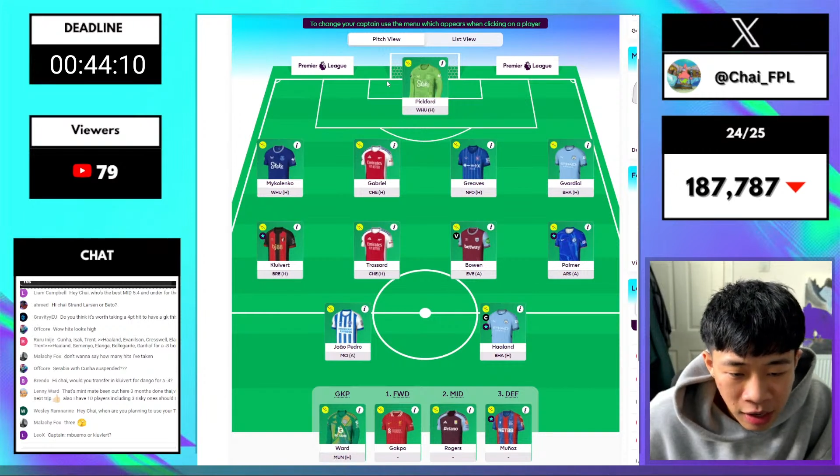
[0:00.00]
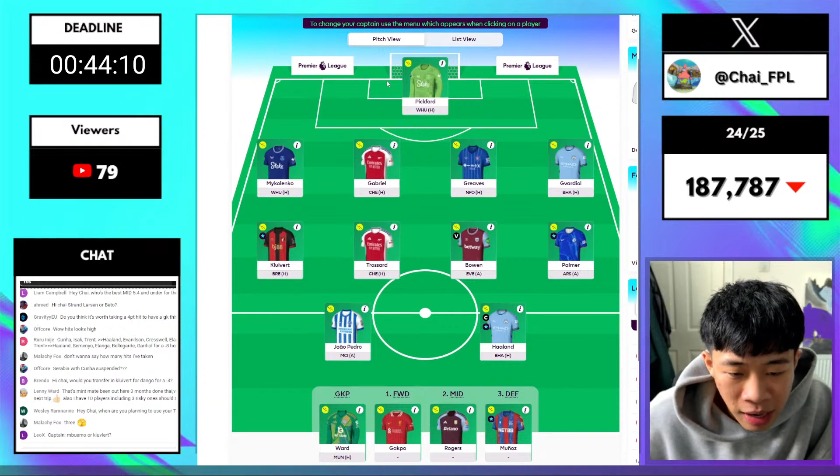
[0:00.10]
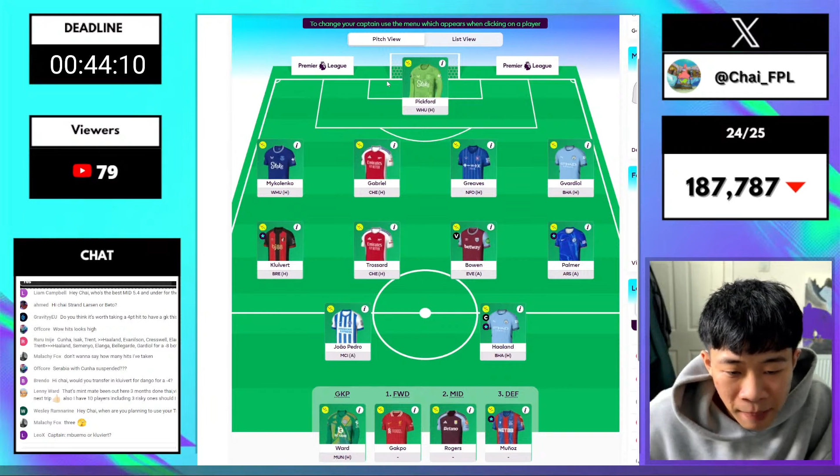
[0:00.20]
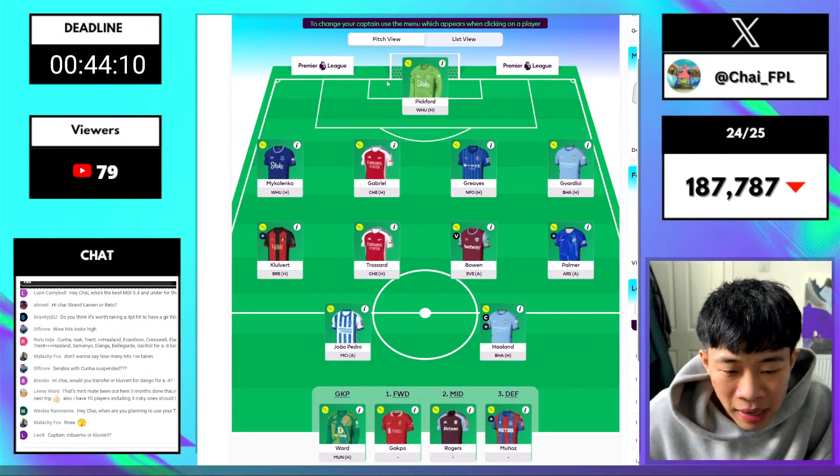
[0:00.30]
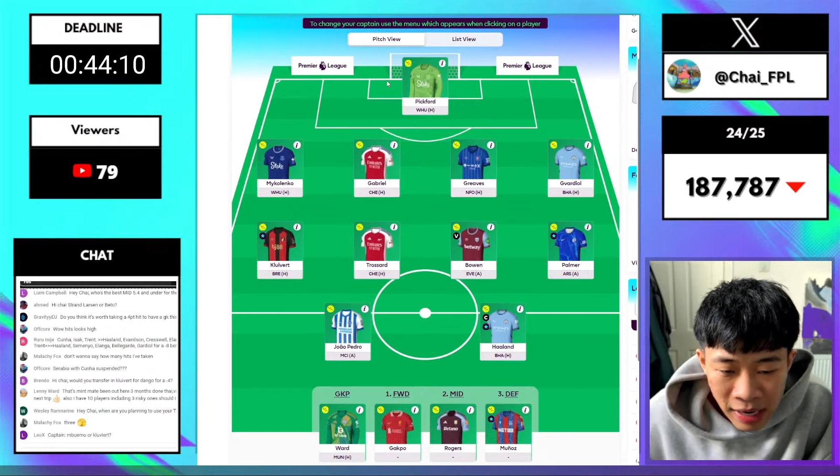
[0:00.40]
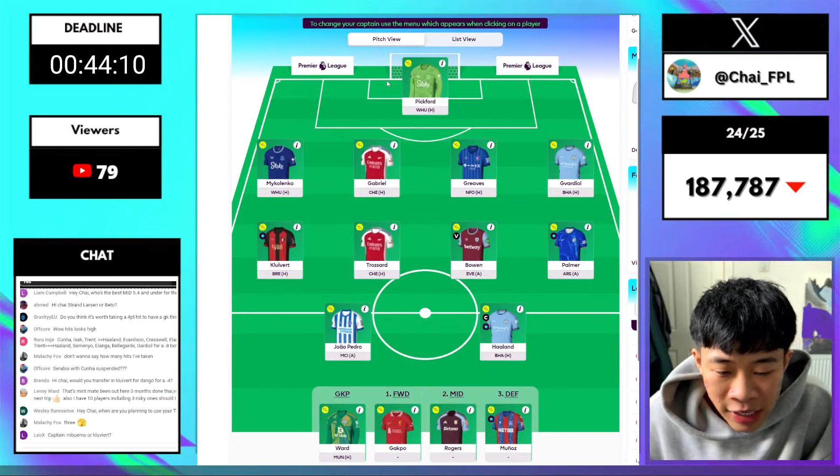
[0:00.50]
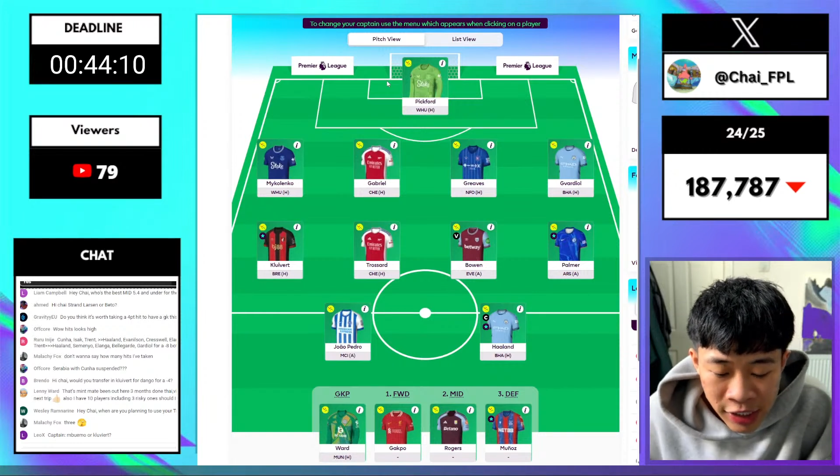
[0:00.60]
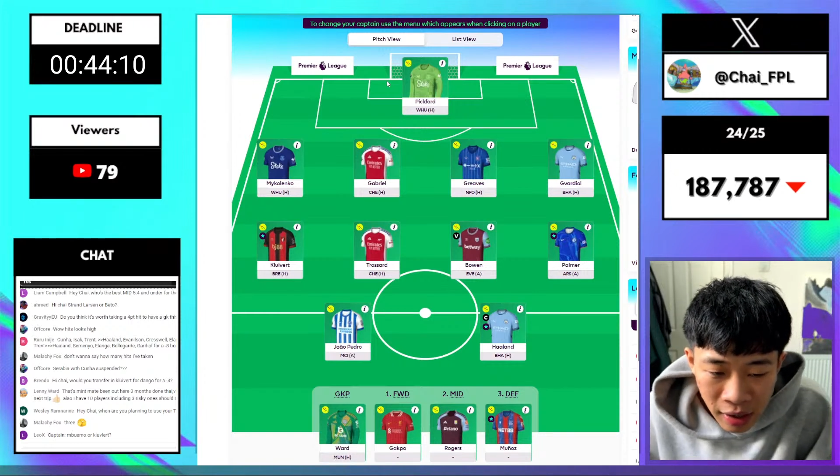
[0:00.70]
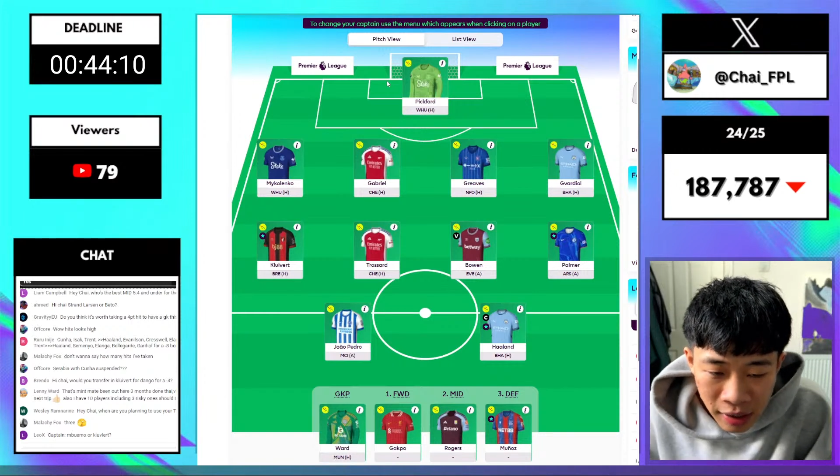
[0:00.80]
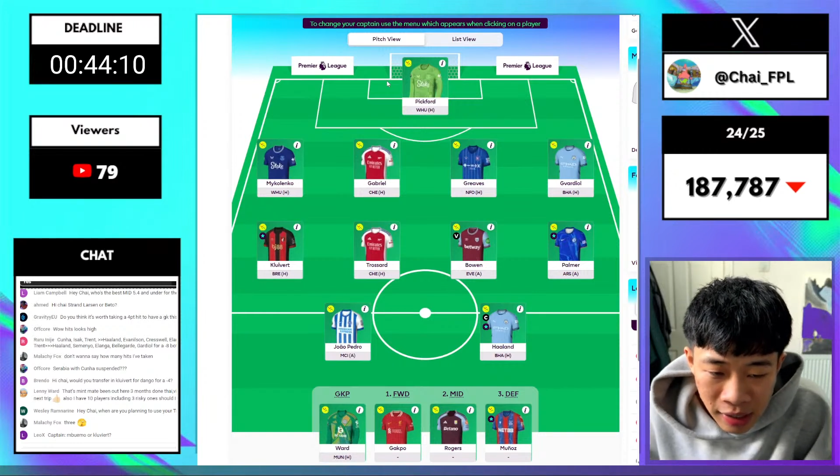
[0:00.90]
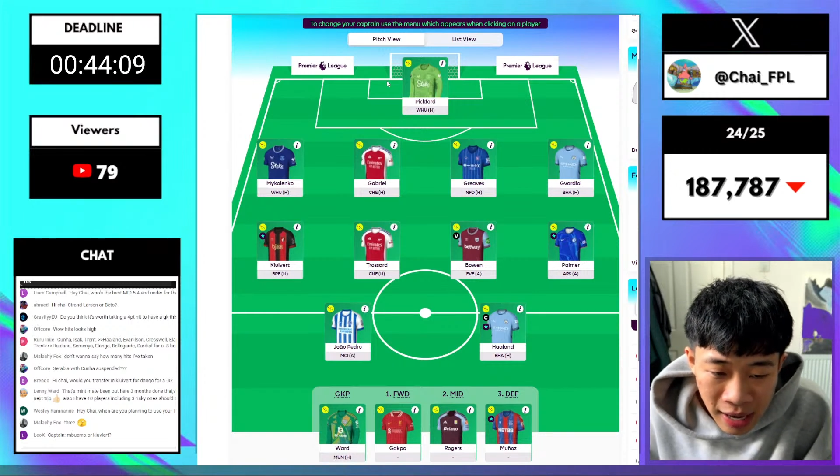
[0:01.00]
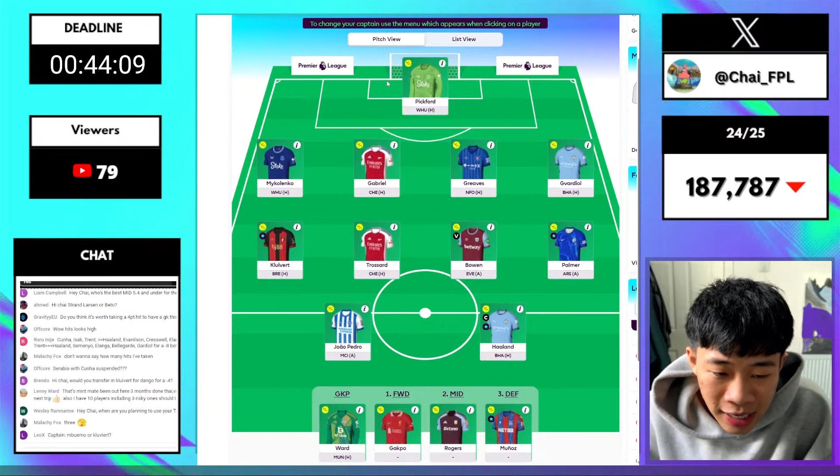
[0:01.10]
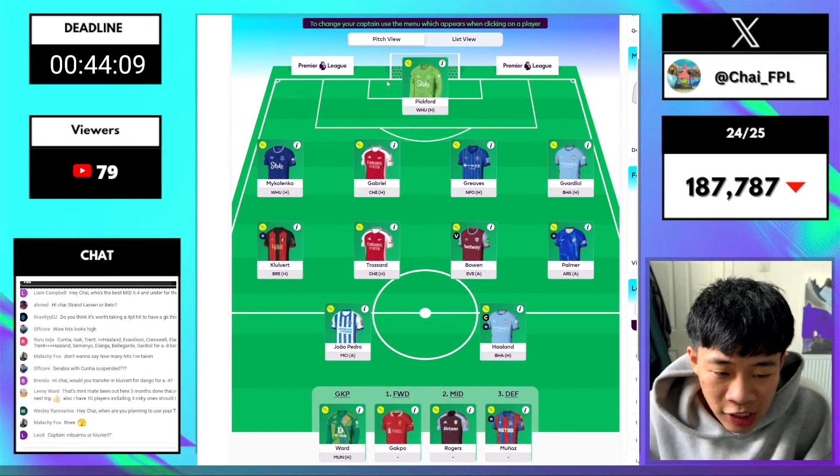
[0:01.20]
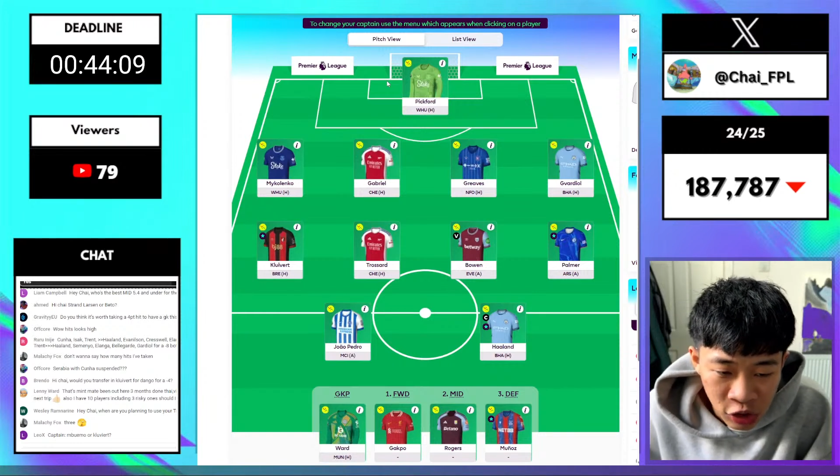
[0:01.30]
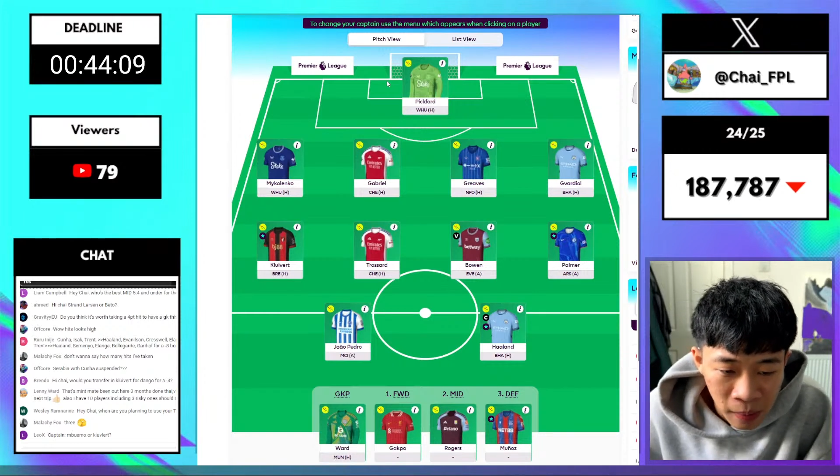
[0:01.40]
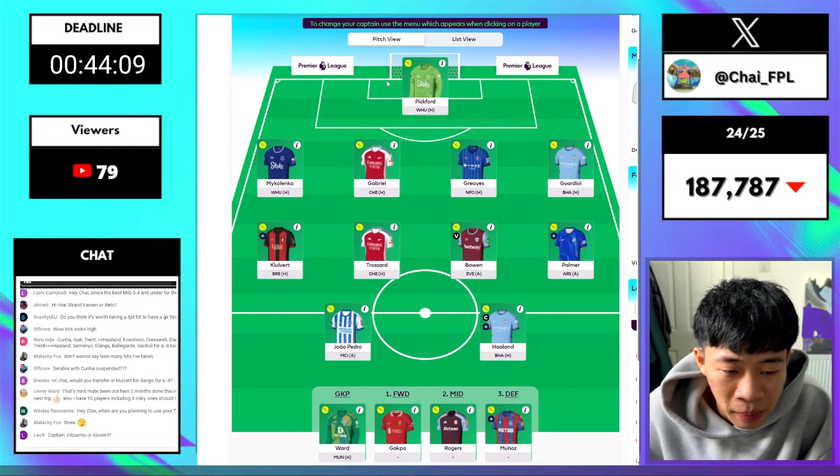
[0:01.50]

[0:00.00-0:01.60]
and Malaysia on the next trip.